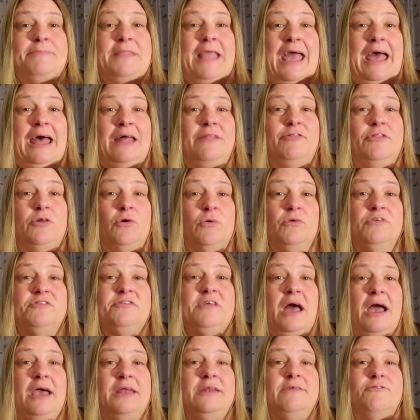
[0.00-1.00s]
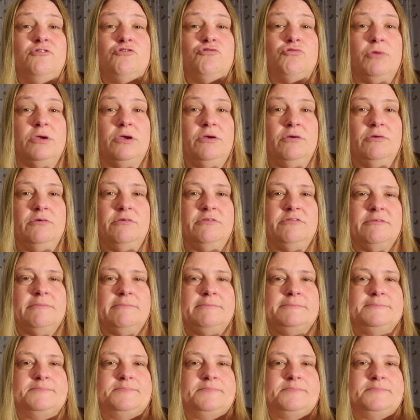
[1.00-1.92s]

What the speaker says: And those kind of triggers